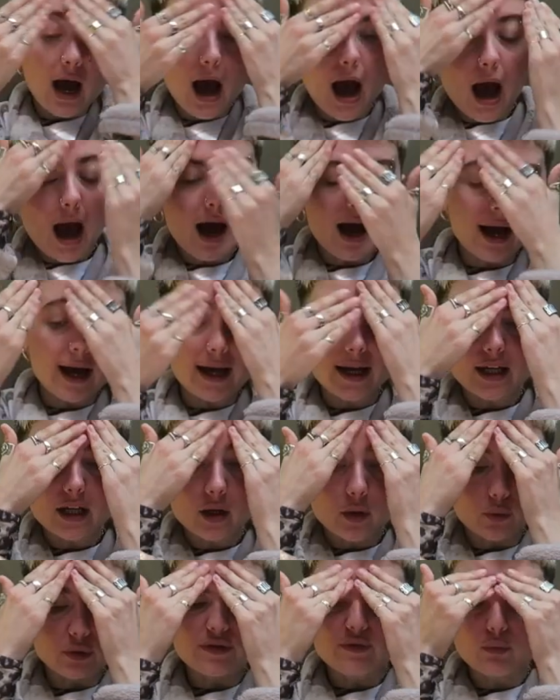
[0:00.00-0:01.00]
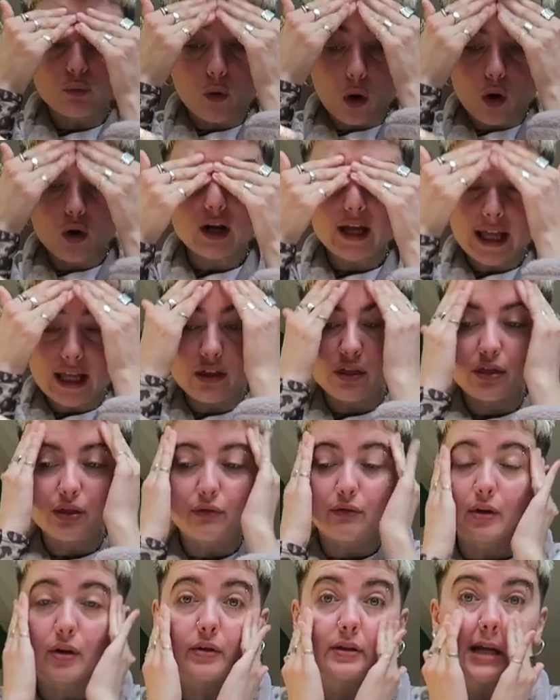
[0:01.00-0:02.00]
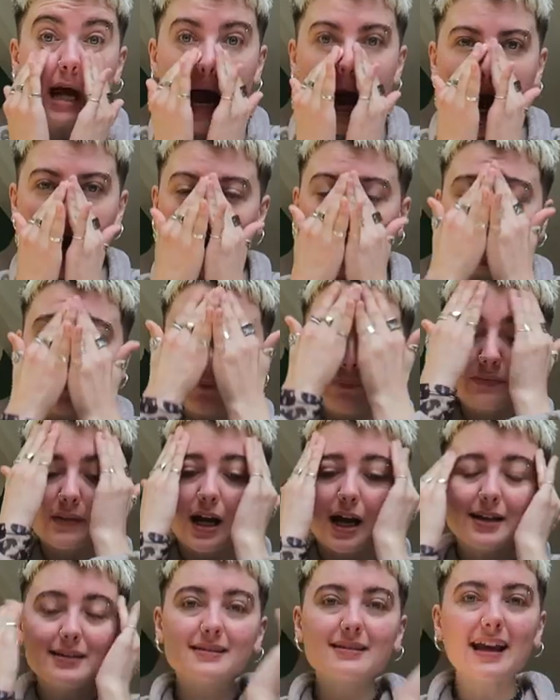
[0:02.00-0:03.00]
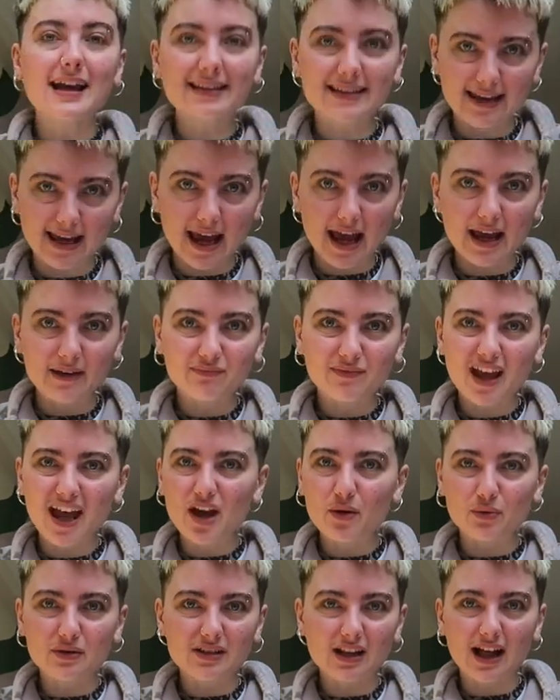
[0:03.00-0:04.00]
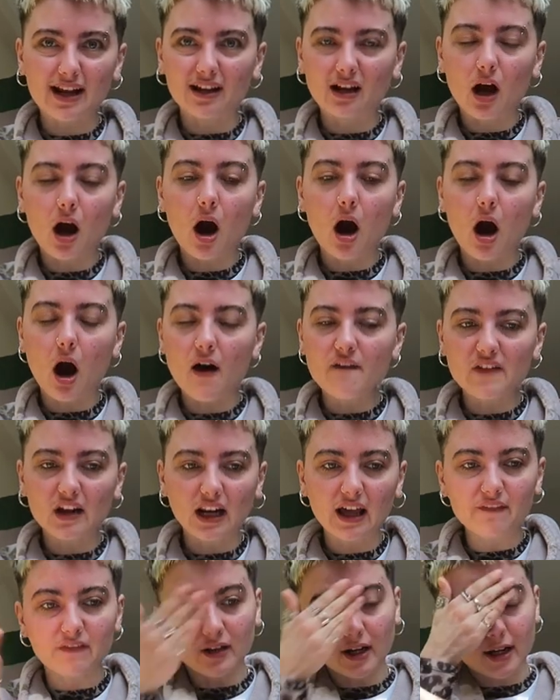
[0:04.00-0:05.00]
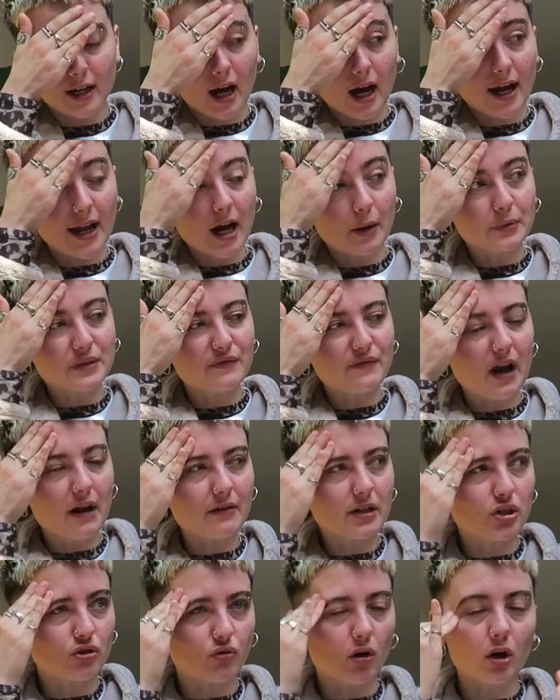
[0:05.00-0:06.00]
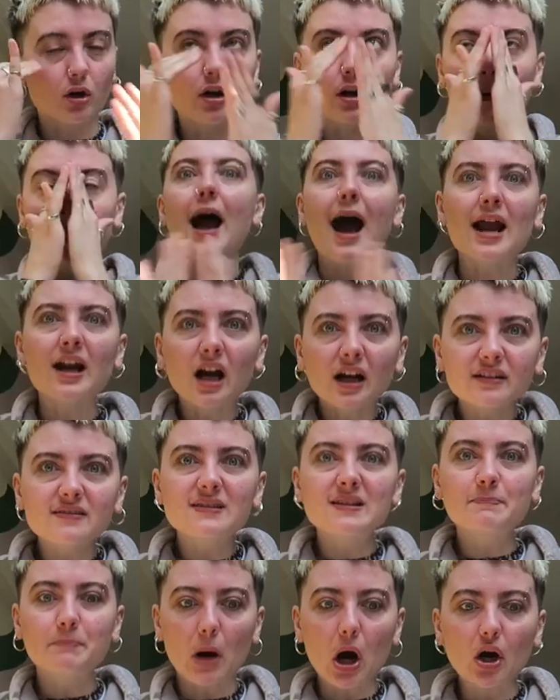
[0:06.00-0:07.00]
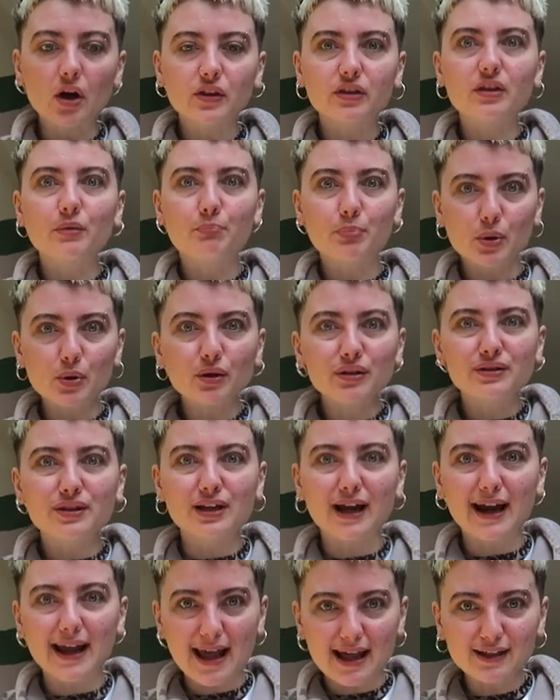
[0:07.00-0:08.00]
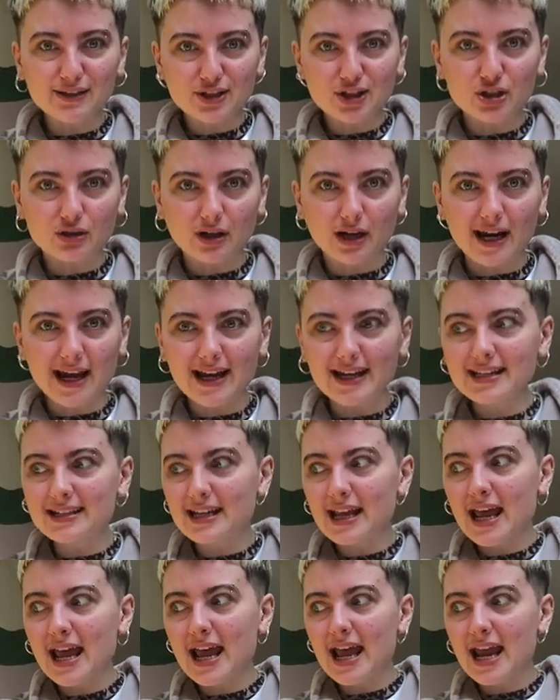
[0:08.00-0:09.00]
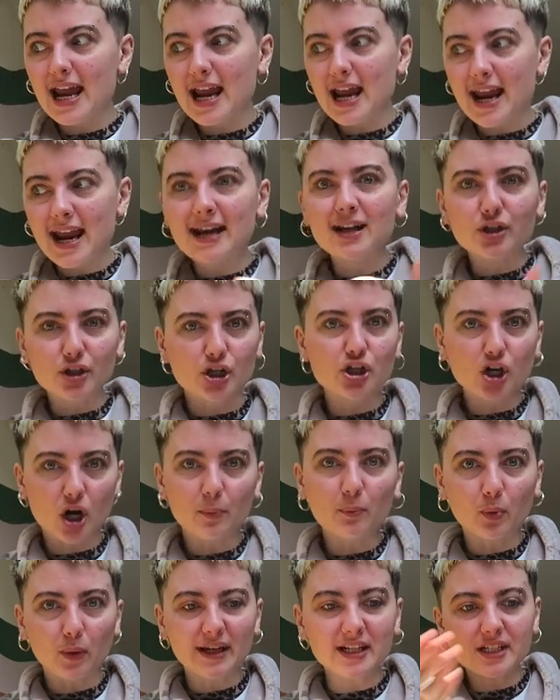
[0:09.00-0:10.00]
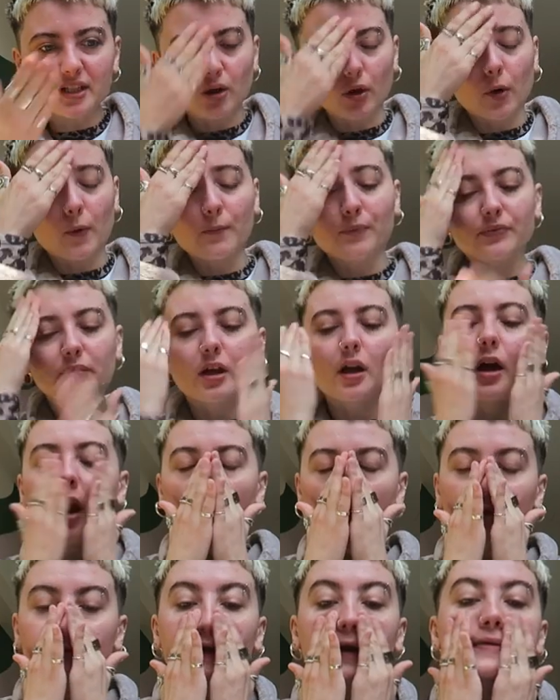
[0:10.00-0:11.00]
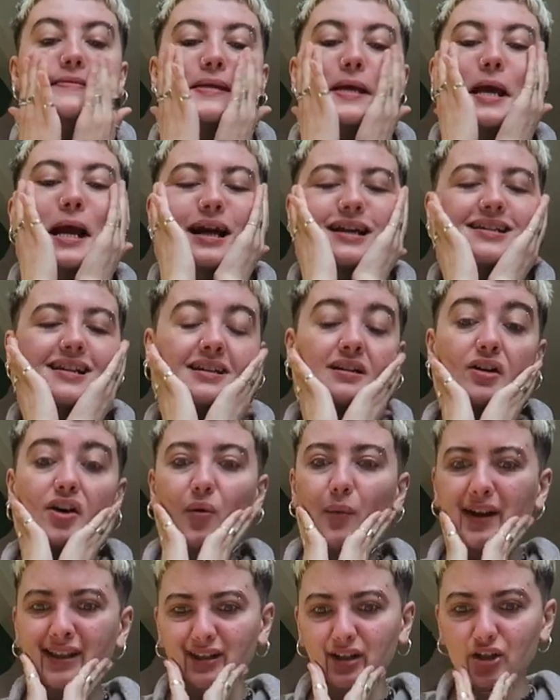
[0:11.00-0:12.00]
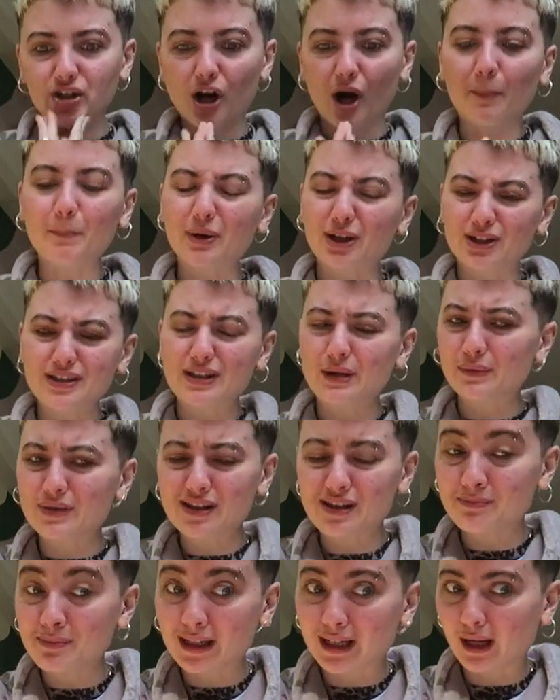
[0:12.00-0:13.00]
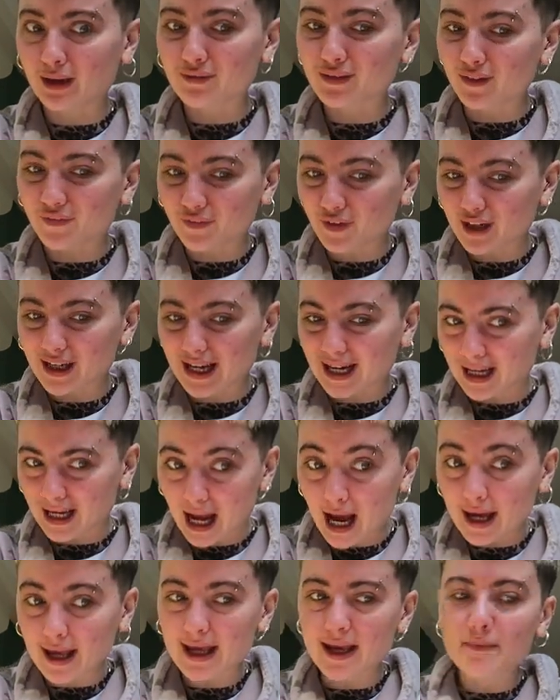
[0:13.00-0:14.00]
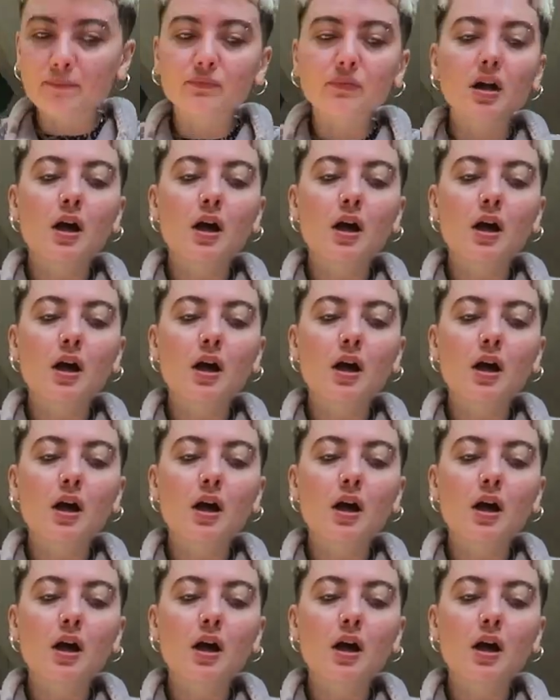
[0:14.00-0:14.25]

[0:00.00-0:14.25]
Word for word: I was walking through town. I say day, it was like half 11 at night. I was very drunk. And I spotted the book that I illustrated in a shop window. And obviously I didn't go in the shop because it was the middle of the fucking night.